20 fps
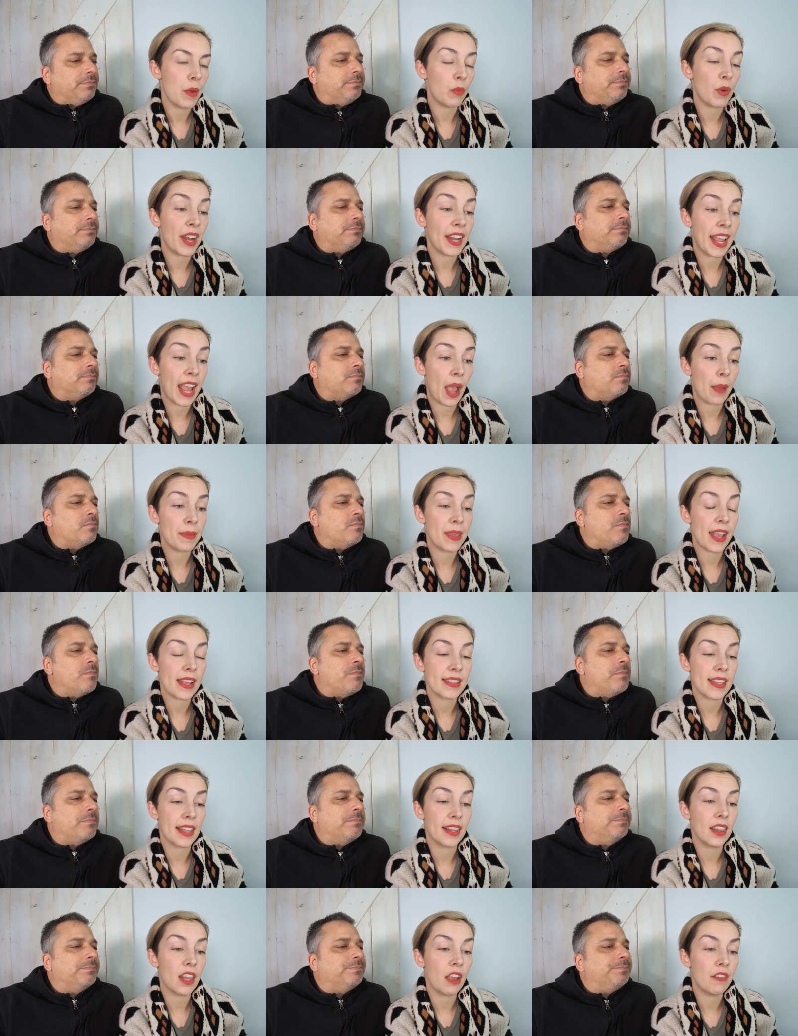Speaker 1: Redcap, yes,
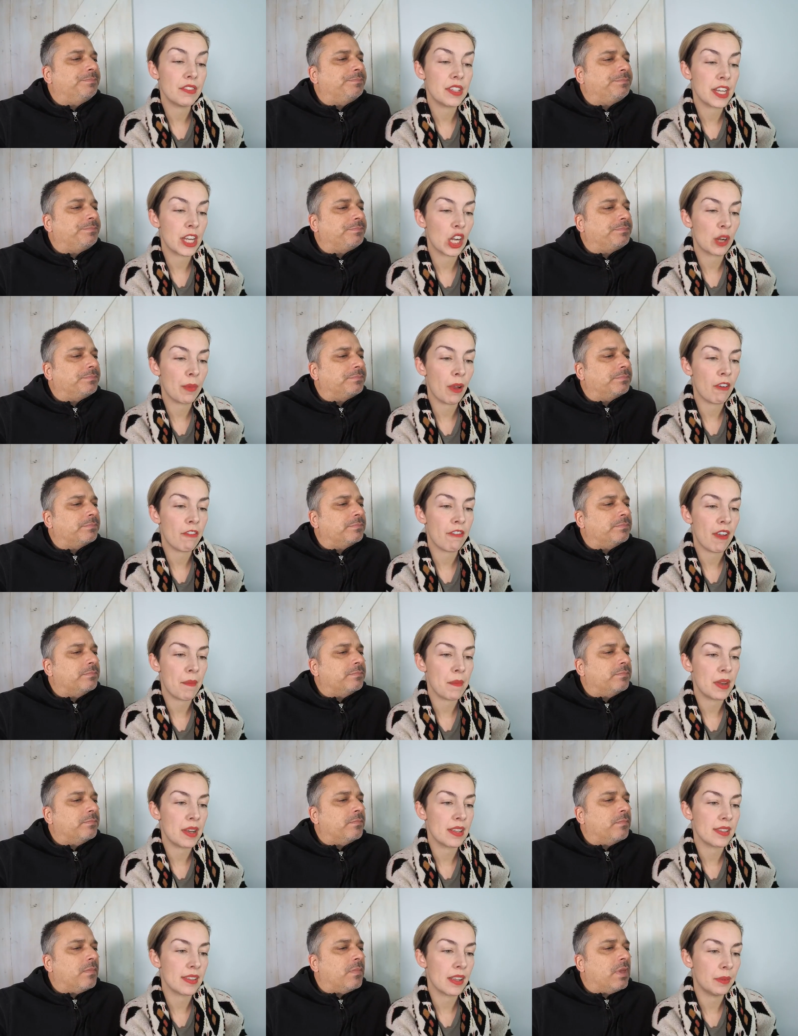I'd love to hear about
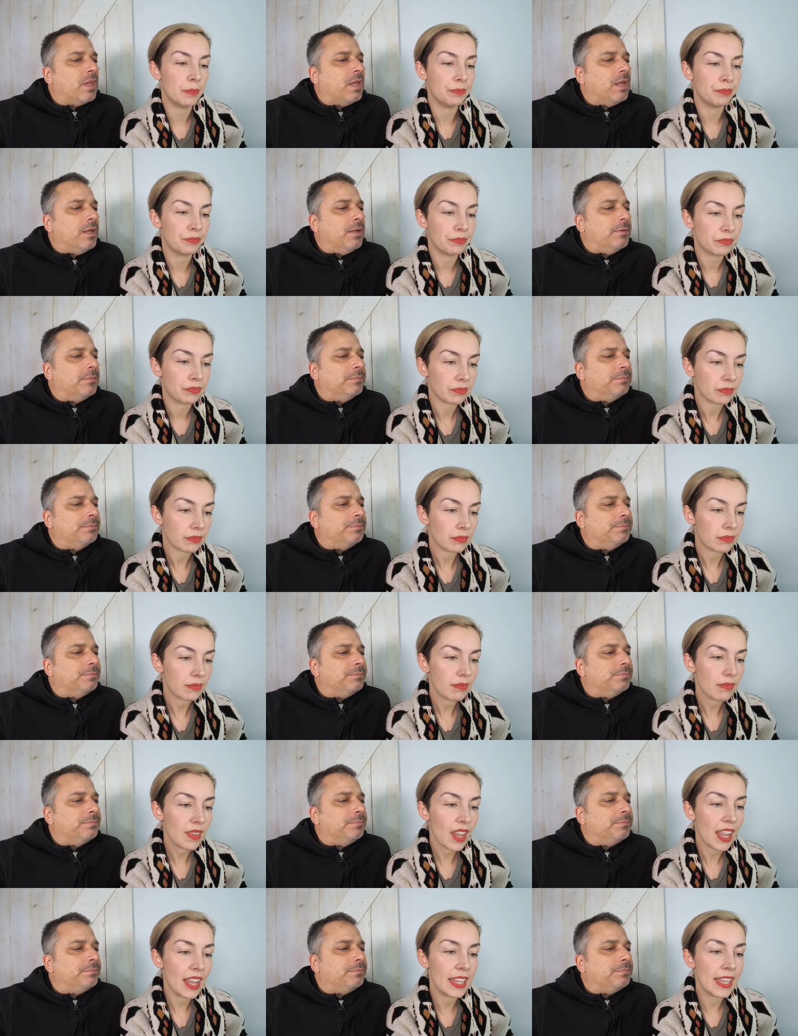feminism.
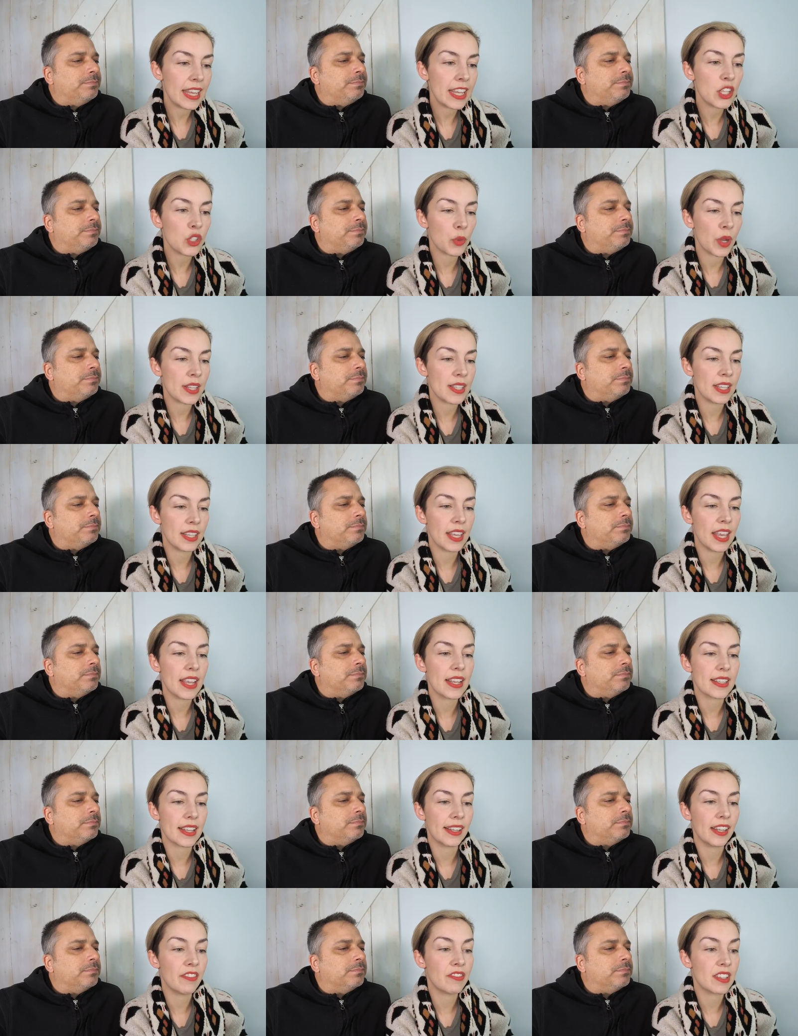Geeks Raising Geeks,
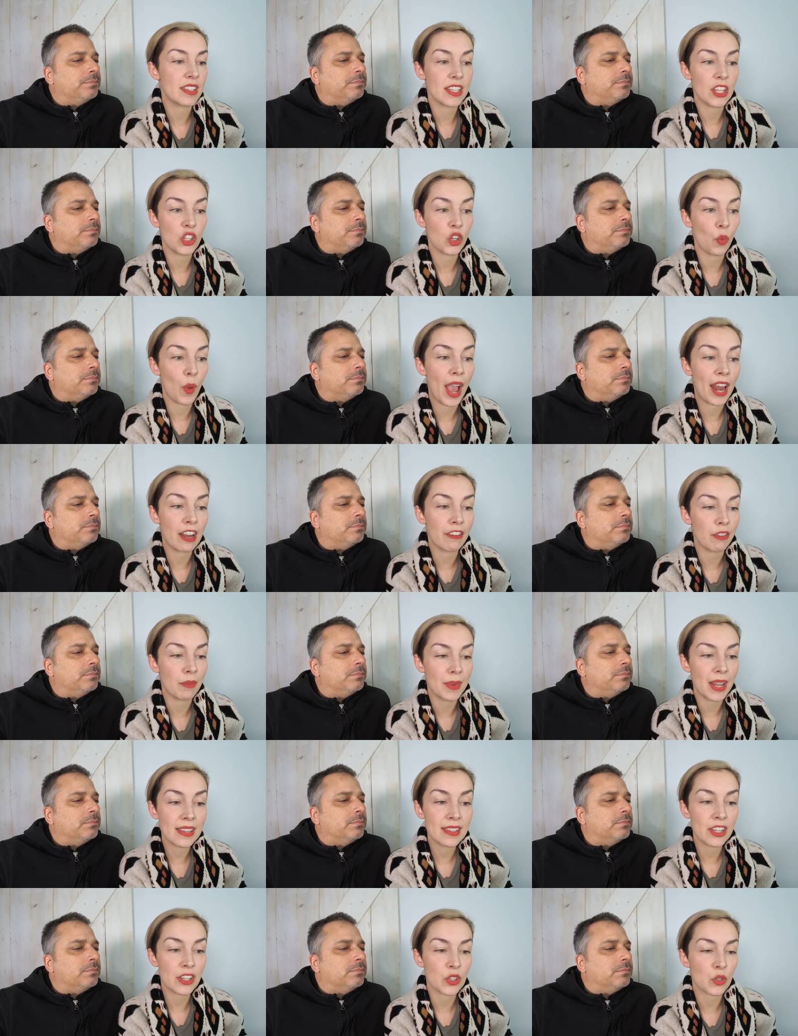I'd love to see Joanna from
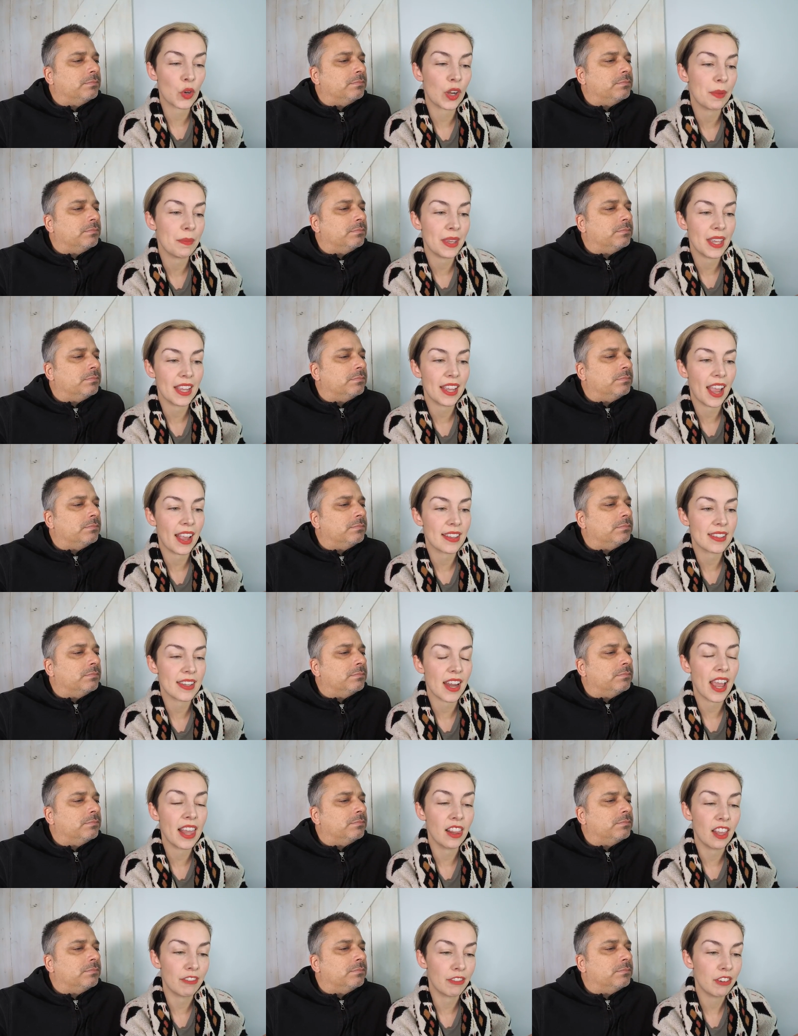Nesting Story be a guest.
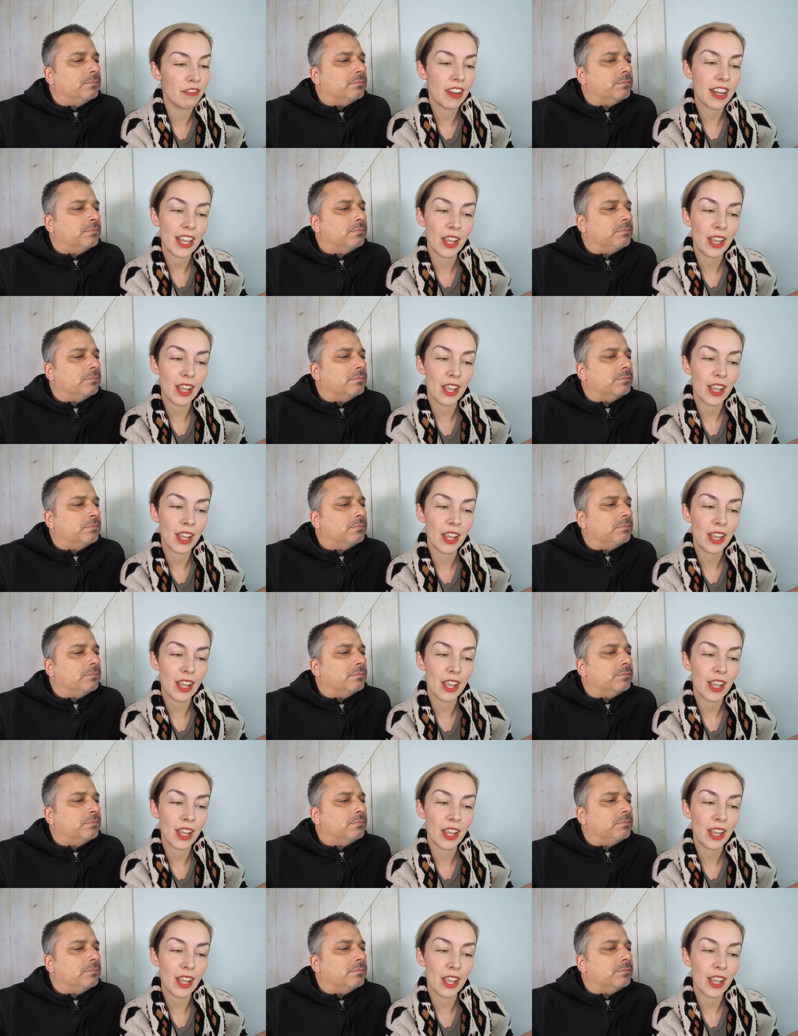I love her